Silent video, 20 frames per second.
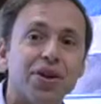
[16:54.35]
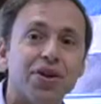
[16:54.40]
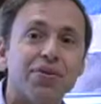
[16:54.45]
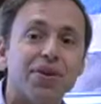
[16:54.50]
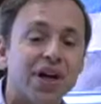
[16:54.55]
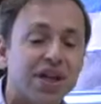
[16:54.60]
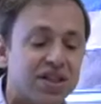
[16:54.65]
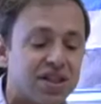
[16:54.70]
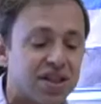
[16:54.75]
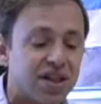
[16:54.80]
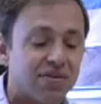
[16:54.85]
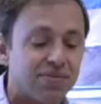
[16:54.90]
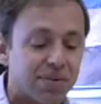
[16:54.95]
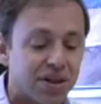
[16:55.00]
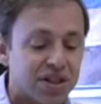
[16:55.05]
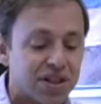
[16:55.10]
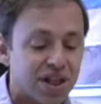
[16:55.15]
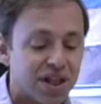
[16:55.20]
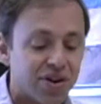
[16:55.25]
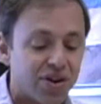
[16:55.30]
the rest of them
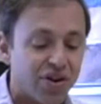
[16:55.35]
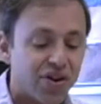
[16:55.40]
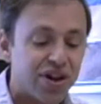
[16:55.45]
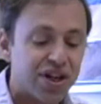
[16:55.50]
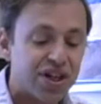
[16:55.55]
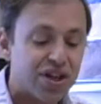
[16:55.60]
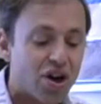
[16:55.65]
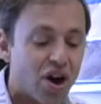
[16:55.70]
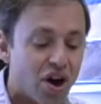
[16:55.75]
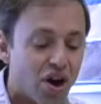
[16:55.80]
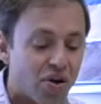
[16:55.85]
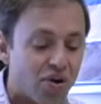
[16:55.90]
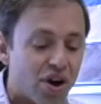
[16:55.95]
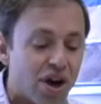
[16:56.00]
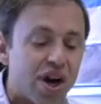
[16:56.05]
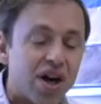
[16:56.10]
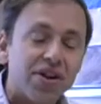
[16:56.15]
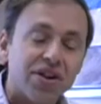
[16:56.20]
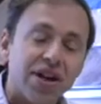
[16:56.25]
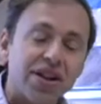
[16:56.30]
because I already know
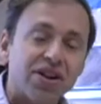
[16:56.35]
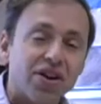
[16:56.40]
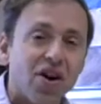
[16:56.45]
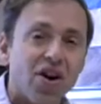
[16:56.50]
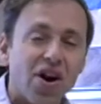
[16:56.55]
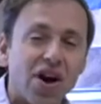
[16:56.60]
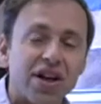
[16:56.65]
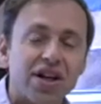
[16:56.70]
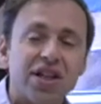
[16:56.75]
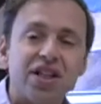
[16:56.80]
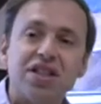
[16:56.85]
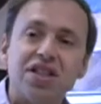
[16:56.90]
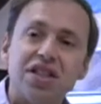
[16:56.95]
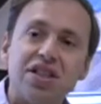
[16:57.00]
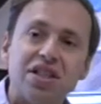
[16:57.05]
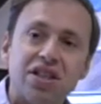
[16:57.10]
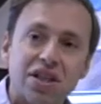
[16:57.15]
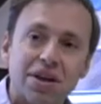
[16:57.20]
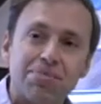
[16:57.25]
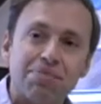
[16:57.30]
that the hardness
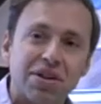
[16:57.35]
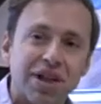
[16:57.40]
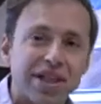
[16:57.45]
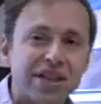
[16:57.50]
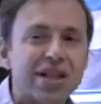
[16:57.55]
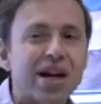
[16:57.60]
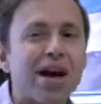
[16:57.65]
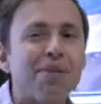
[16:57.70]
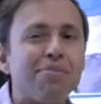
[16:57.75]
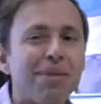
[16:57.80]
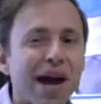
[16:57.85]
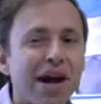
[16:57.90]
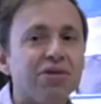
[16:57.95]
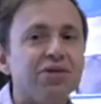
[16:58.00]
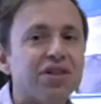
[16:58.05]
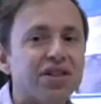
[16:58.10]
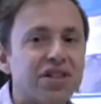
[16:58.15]
is someplace about